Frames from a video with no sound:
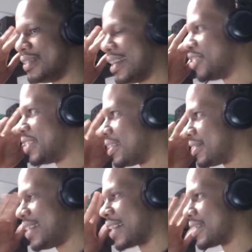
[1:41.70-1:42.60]
like
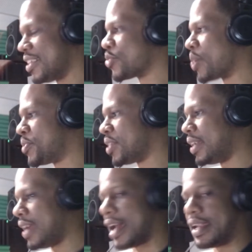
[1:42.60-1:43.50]
tech disruption
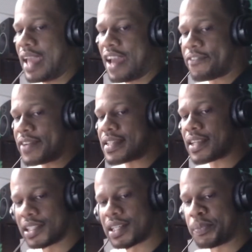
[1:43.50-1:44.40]
there, and every
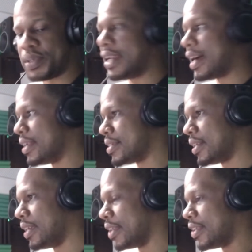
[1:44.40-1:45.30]
single company that are listed
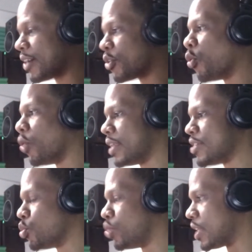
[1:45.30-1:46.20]
here, their goal is
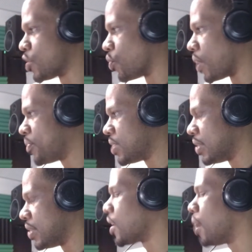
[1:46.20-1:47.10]
to disrupt
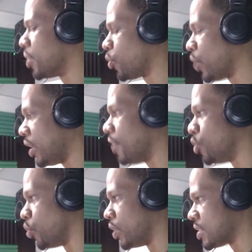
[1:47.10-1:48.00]
the common way of
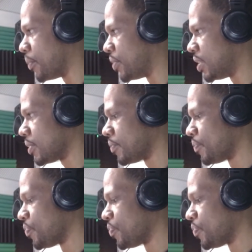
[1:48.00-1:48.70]
doing something.